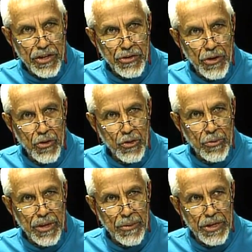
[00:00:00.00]
Control
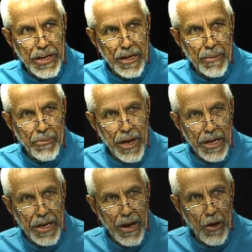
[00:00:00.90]
room, can we take a
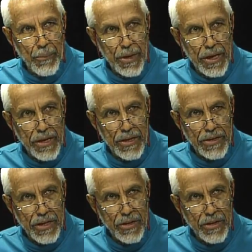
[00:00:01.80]
break now, please?